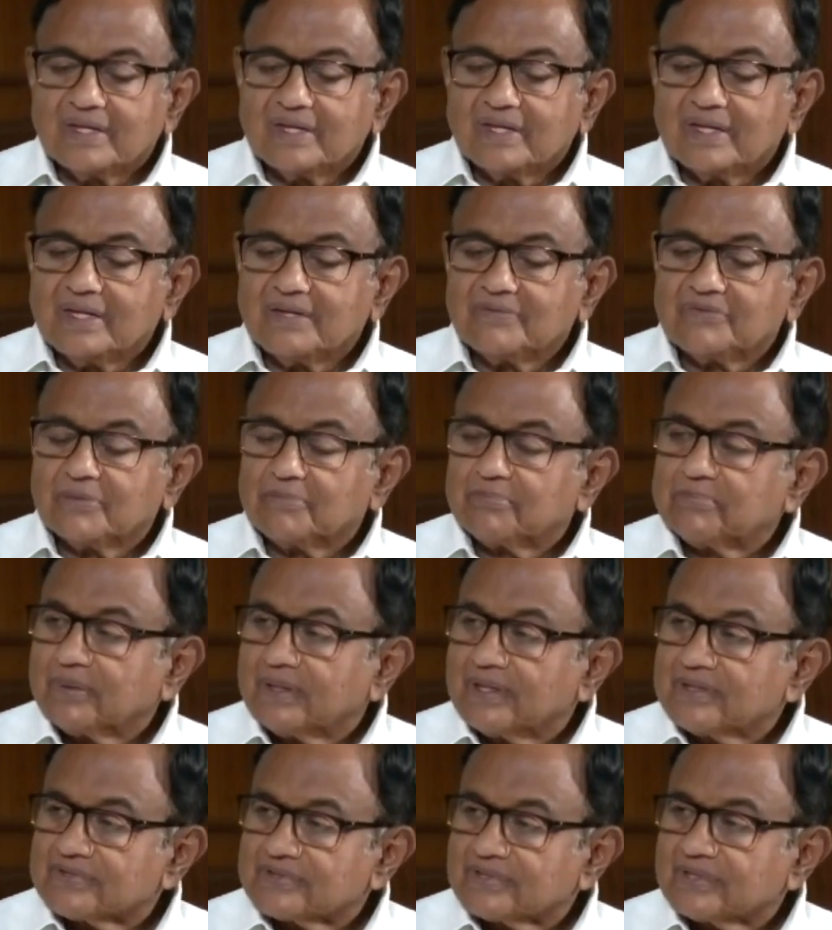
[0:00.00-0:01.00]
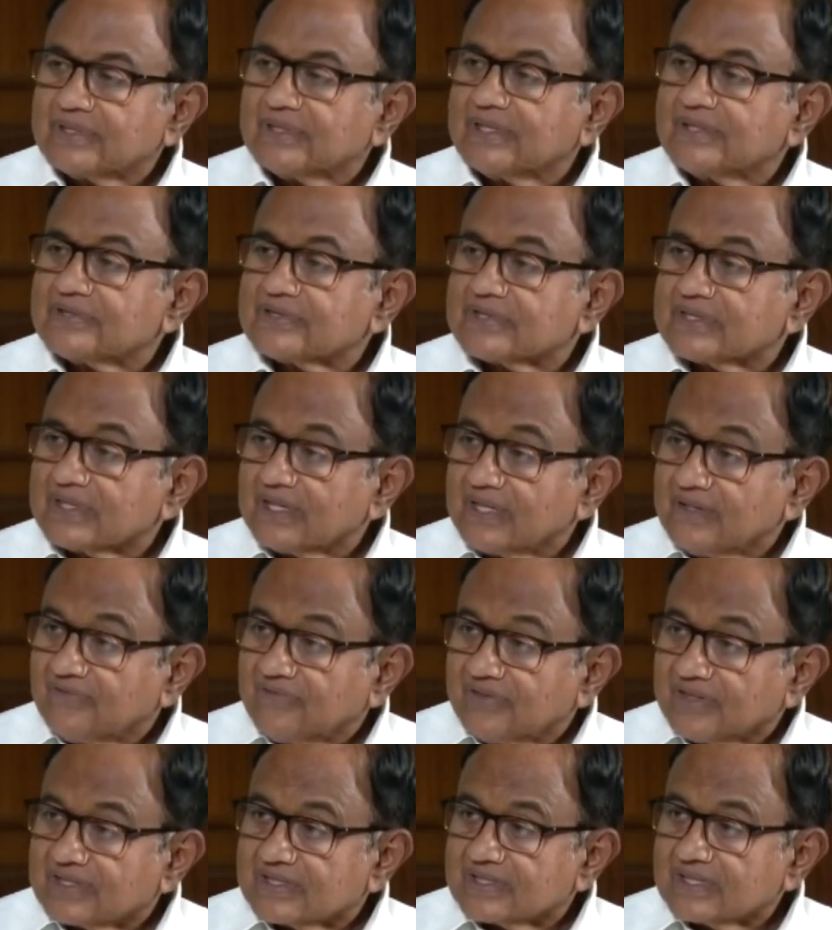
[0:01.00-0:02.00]
if a person is
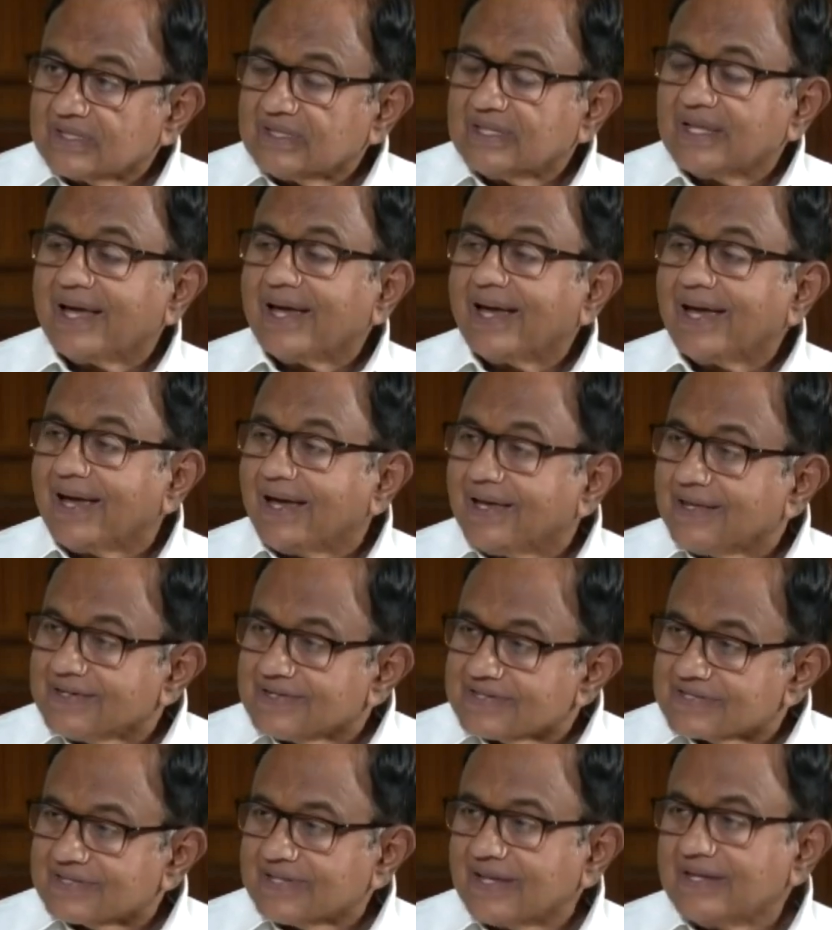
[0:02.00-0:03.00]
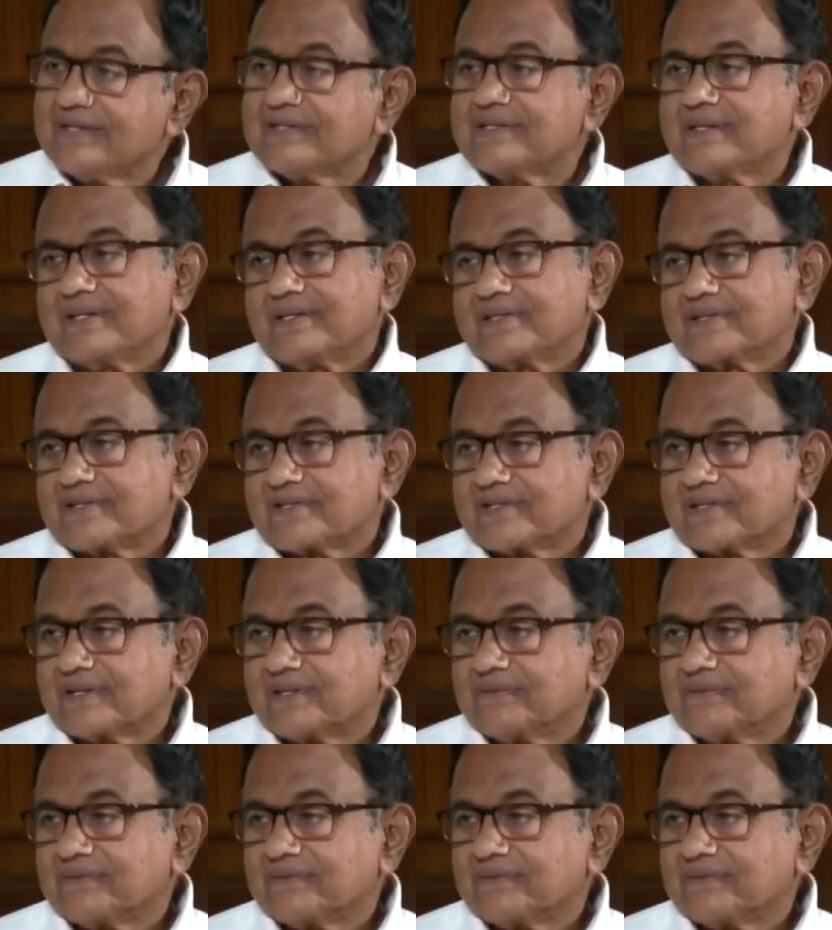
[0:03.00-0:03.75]
convicted and sentenced,